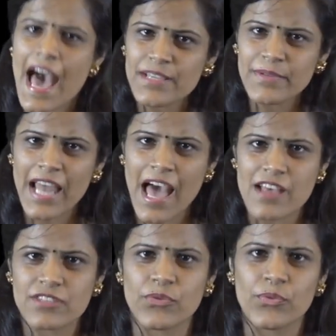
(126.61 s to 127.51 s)
as well
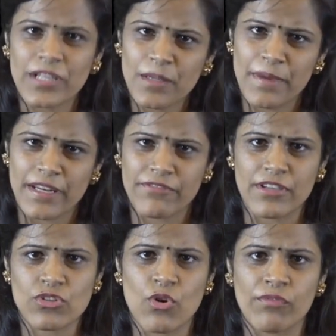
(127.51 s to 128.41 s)
as the real
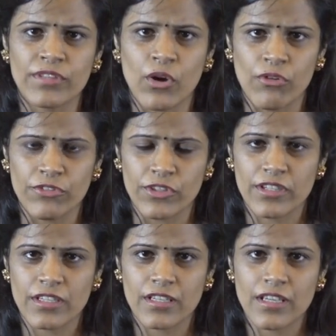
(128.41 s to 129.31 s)
benefits of the offer.